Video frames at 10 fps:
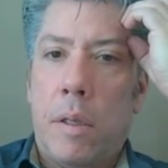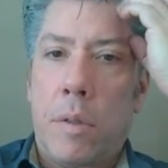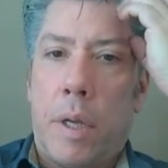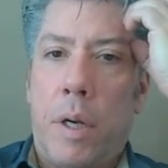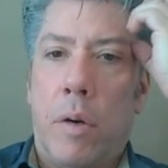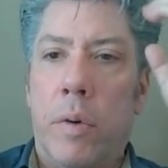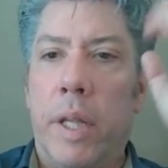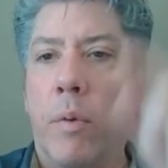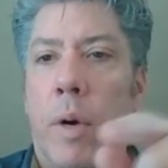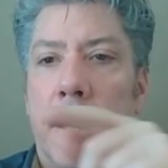so I don't
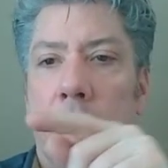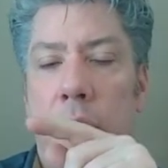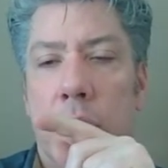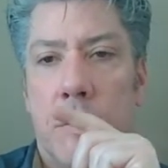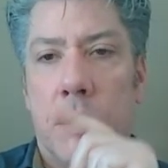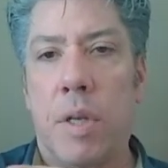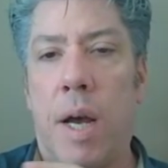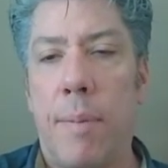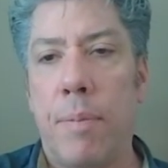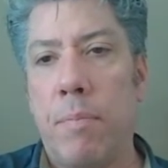really want this
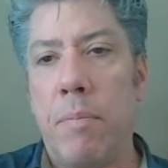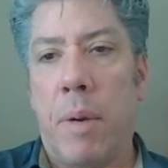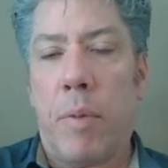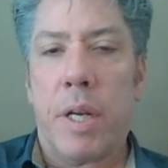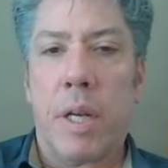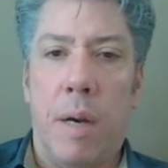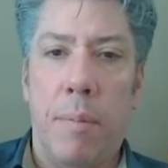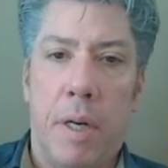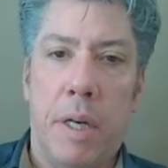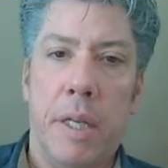stop memory to
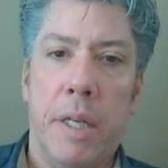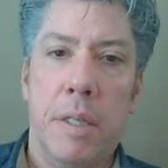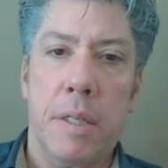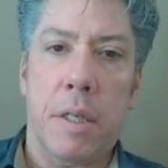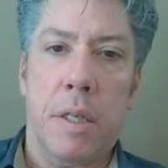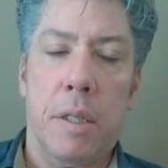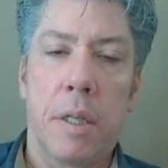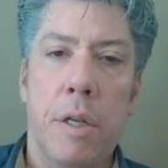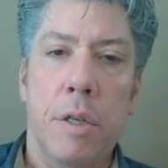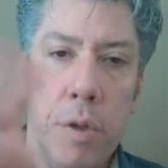come on
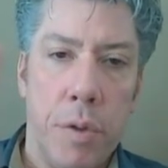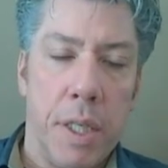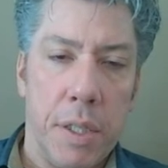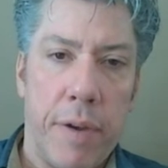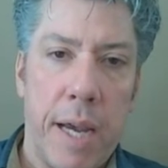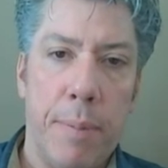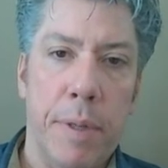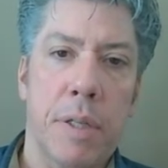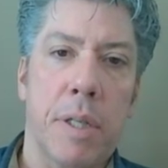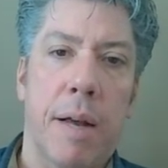until two things have
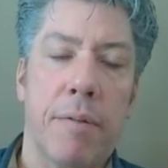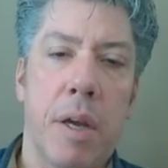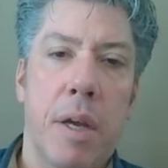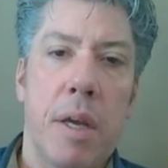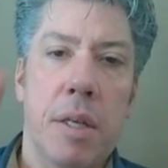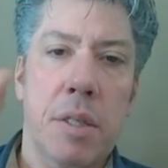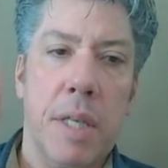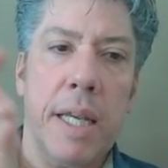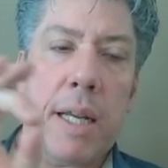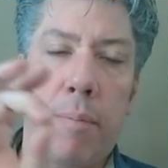happened until I've
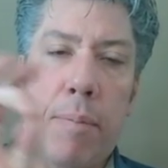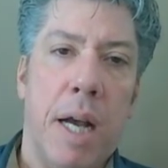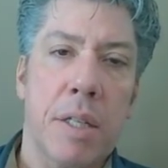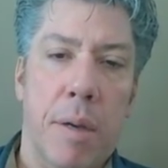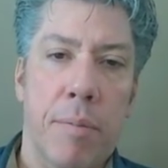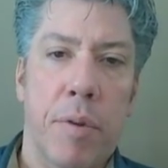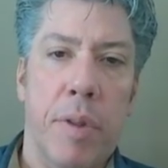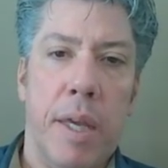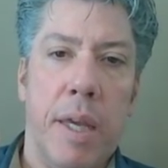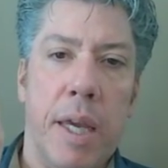seen a box come
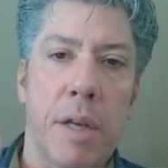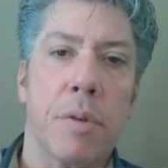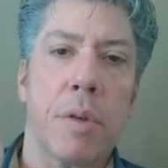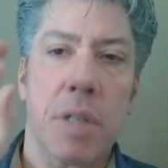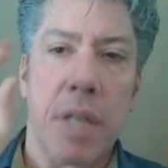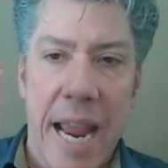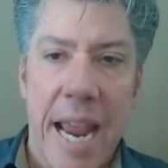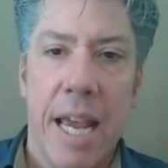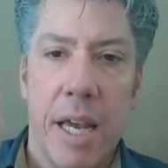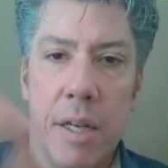through the entrance
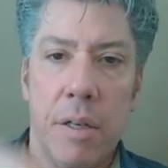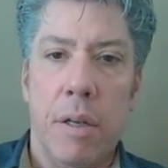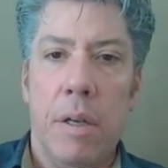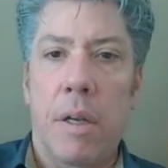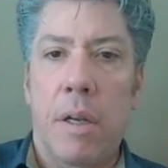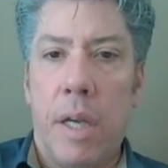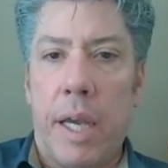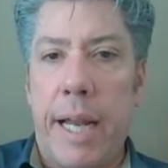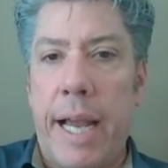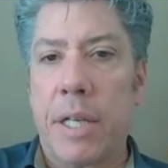and
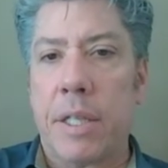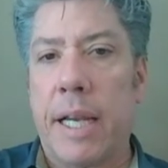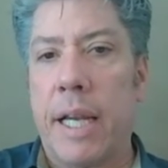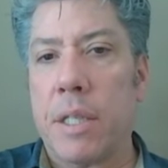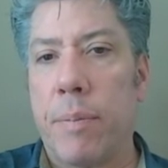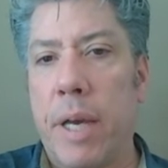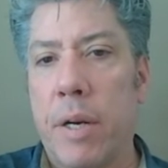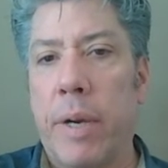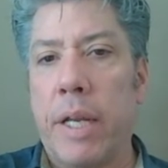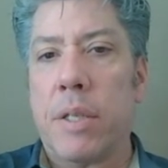and actually I guess a
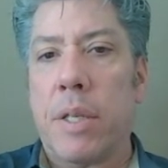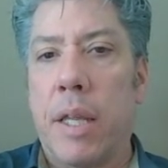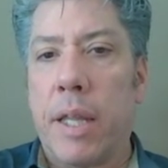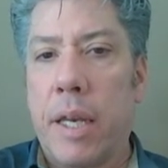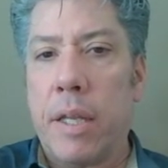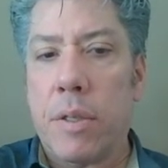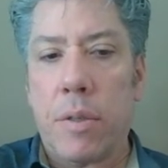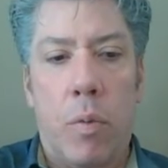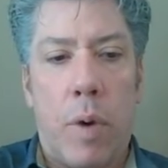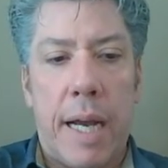better way to say that
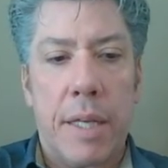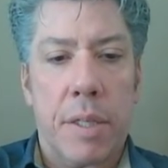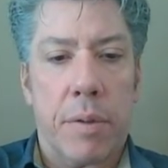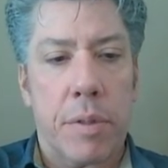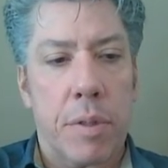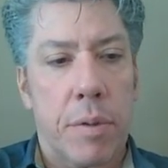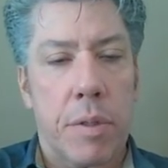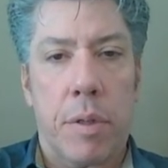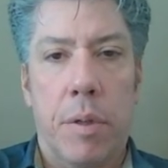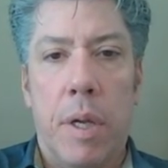is
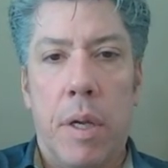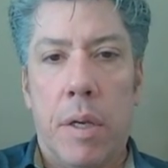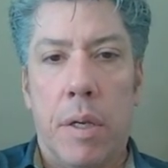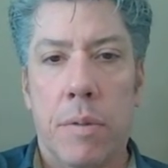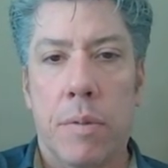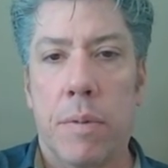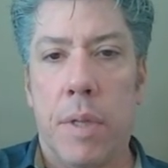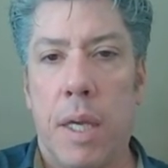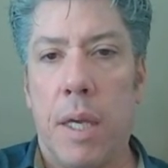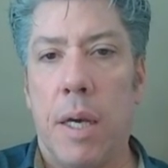Y002 because
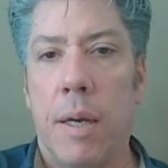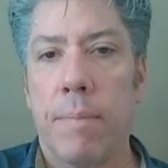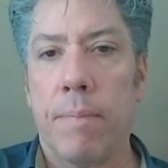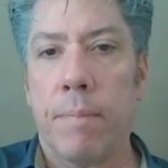the uh,